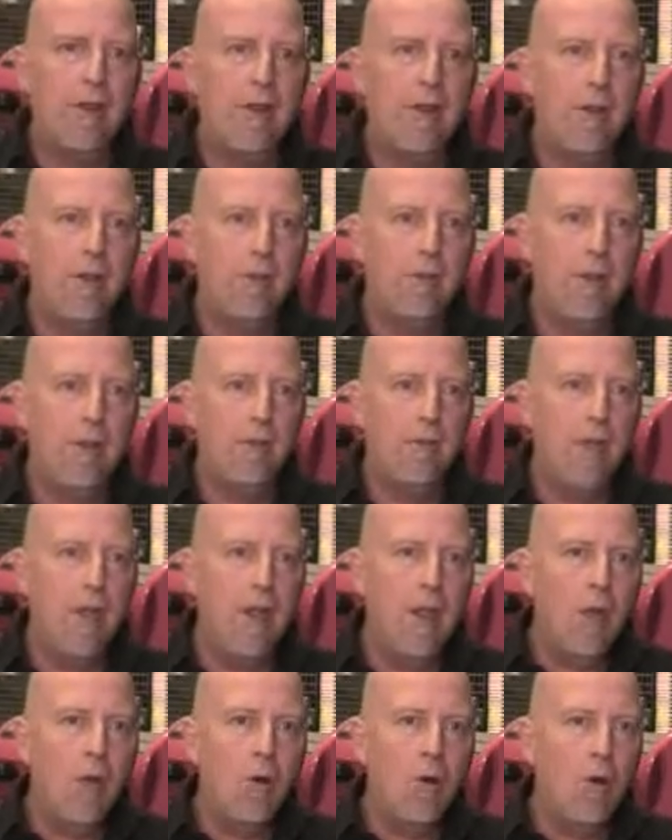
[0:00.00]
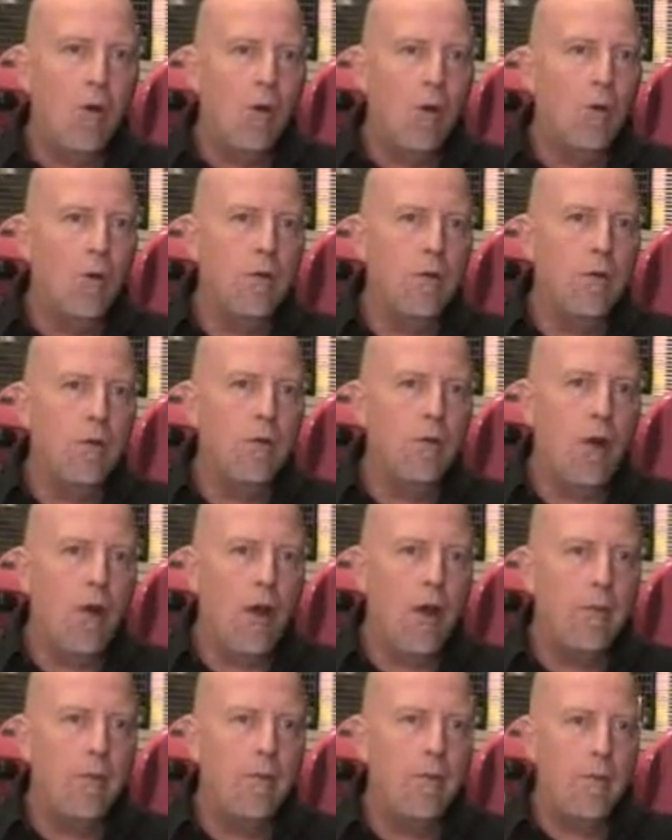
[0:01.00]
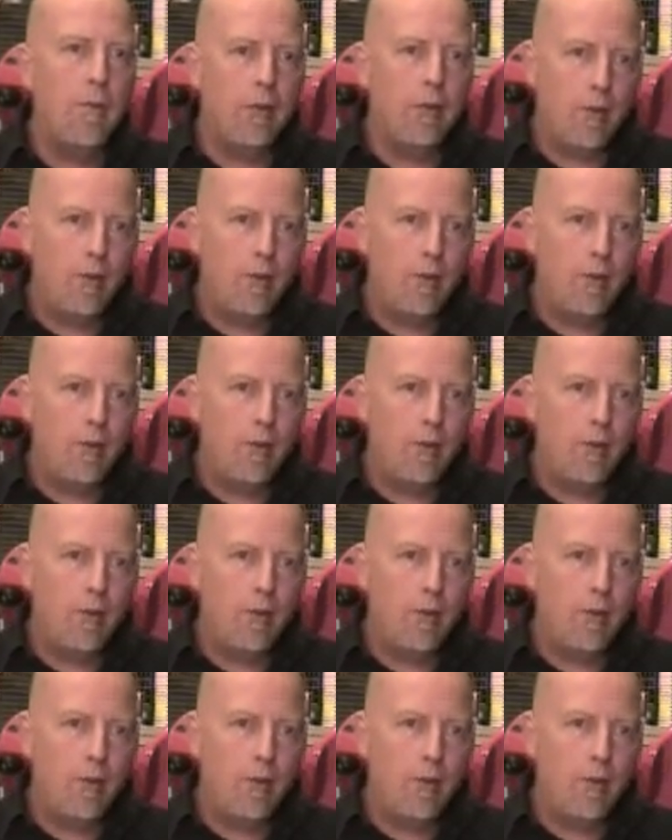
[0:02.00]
of that hissing. All the time